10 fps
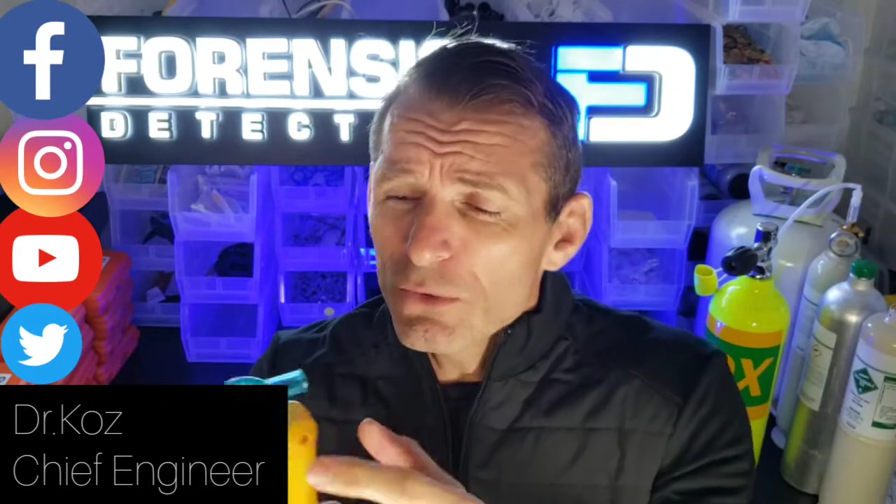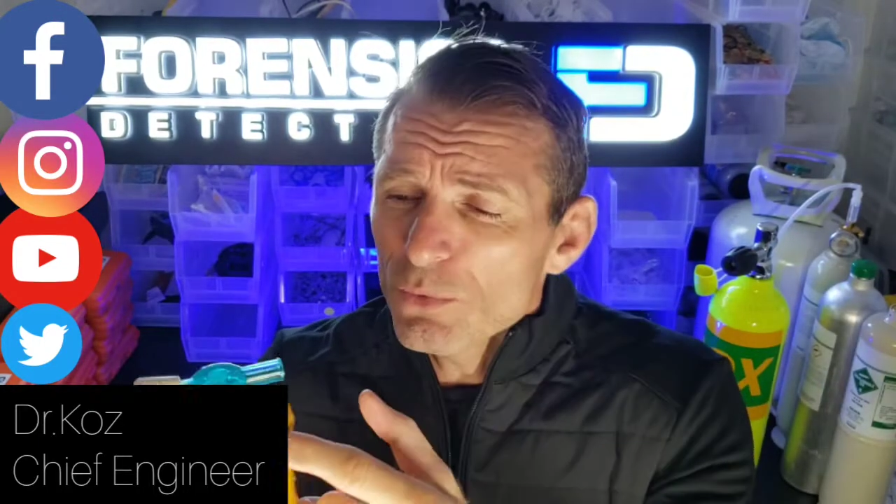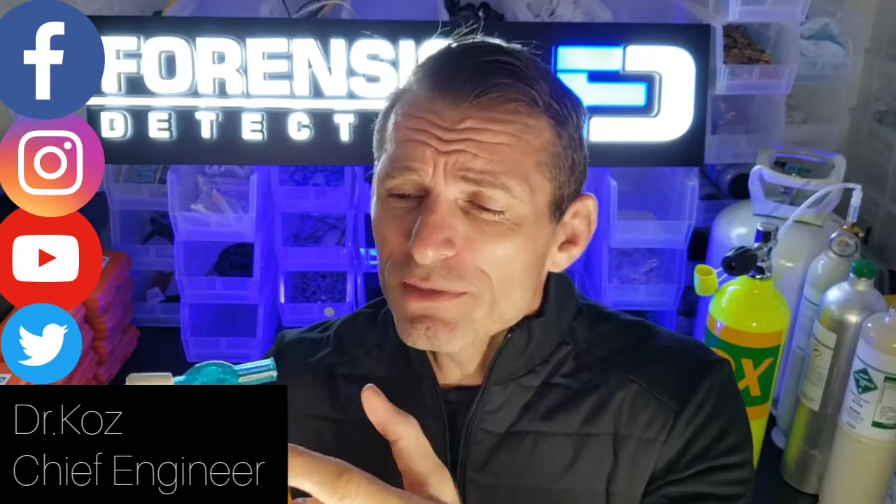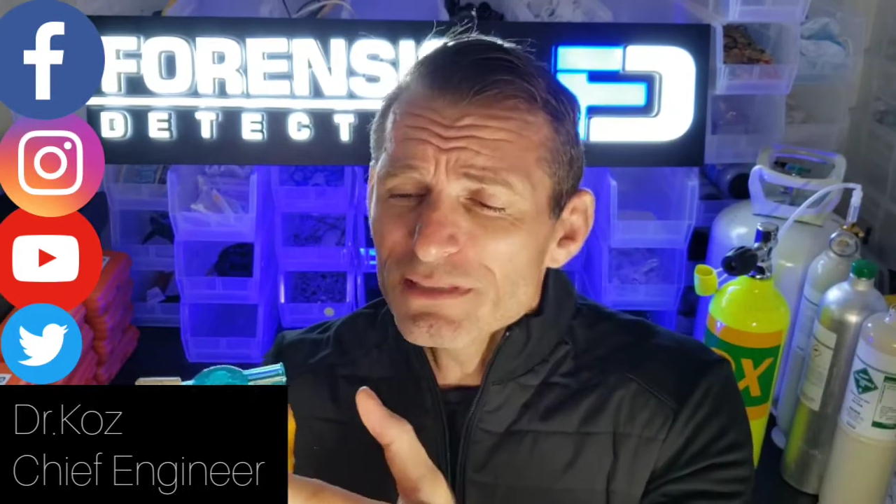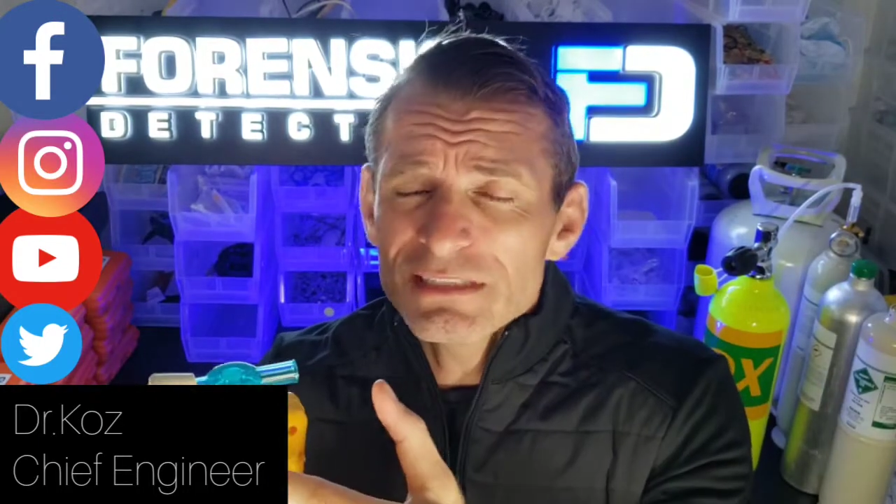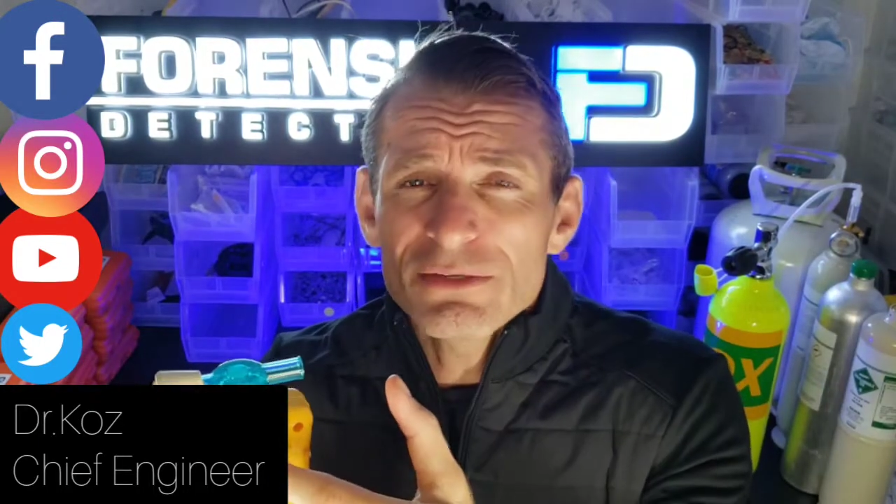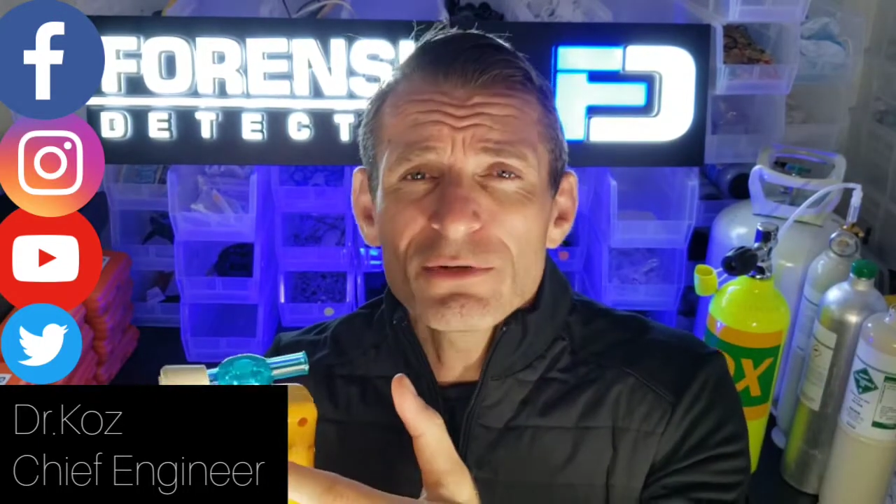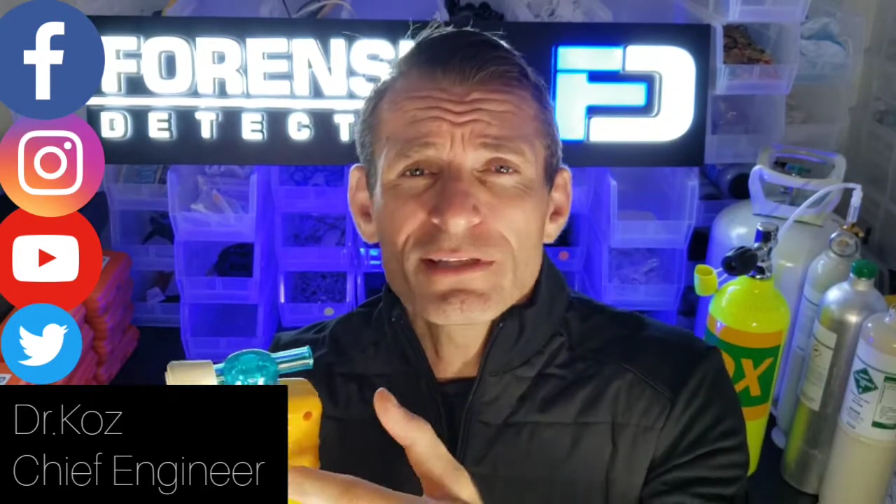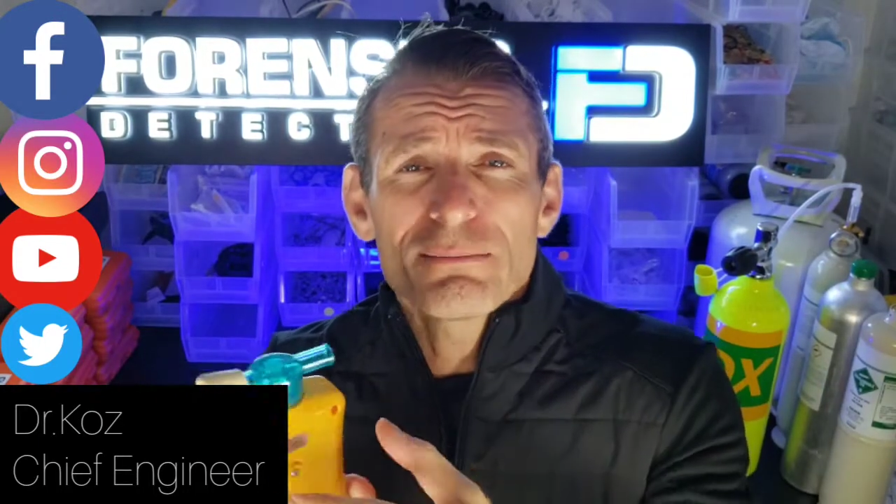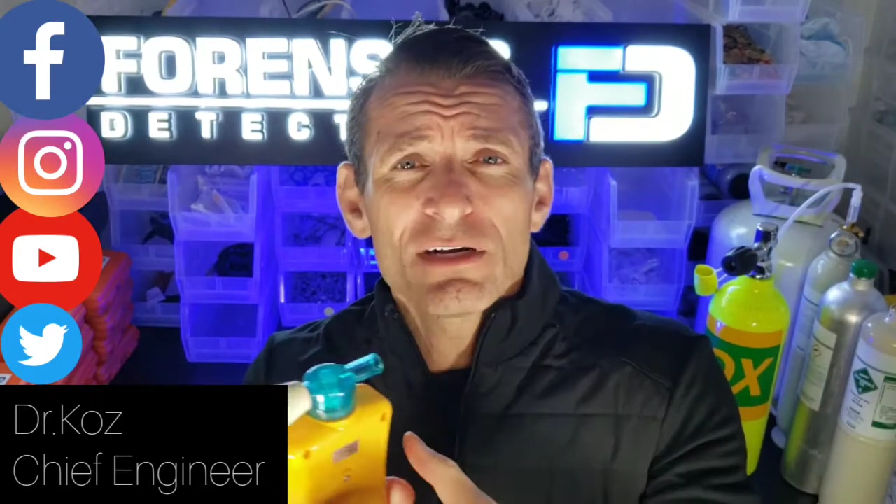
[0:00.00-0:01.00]
with the serial
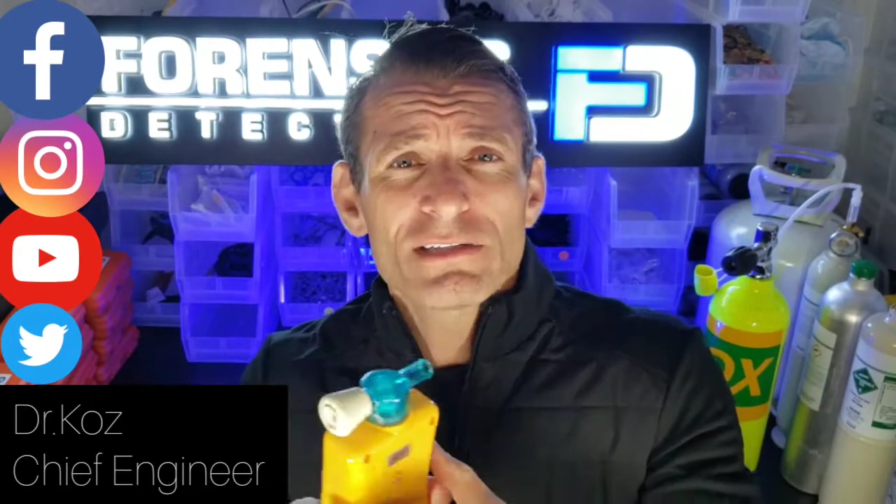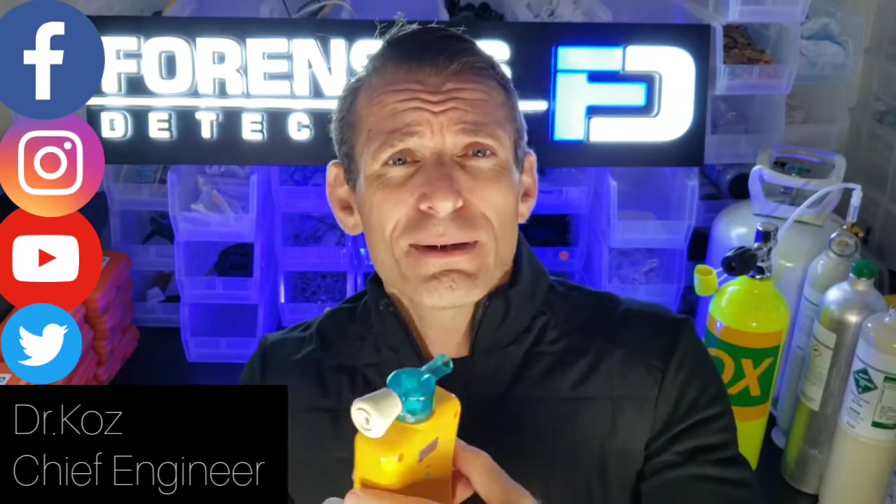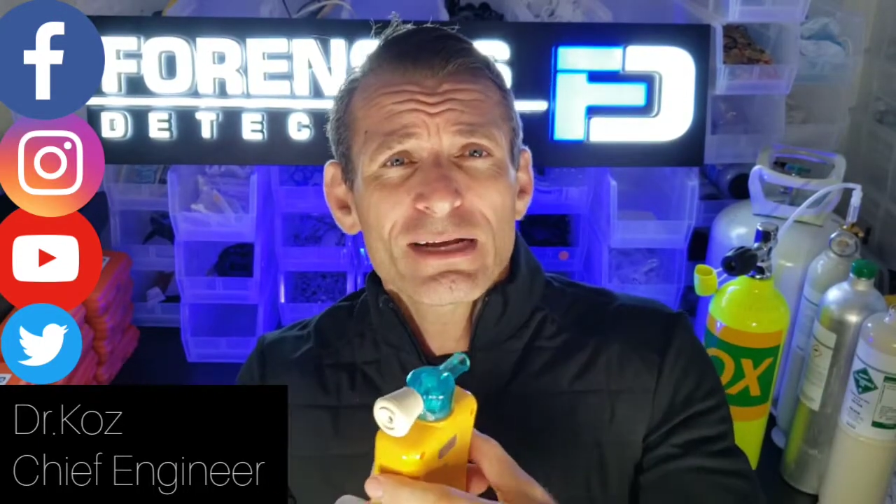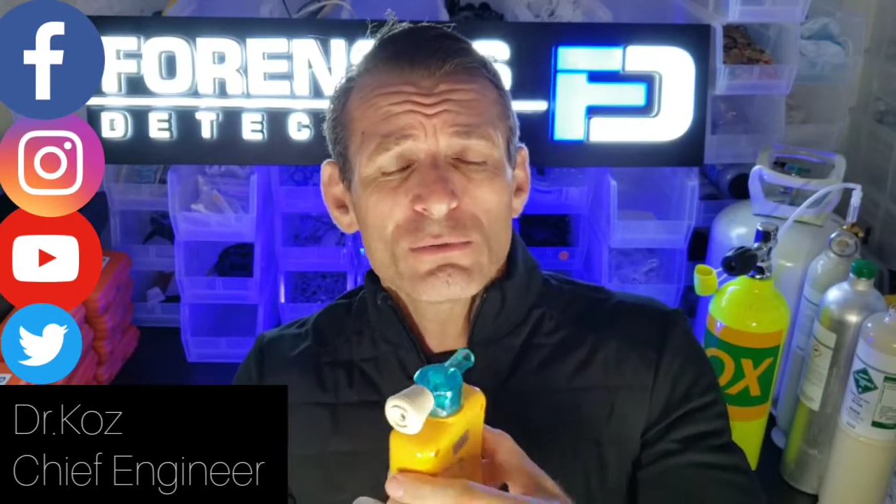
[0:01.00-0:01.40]
number on the back.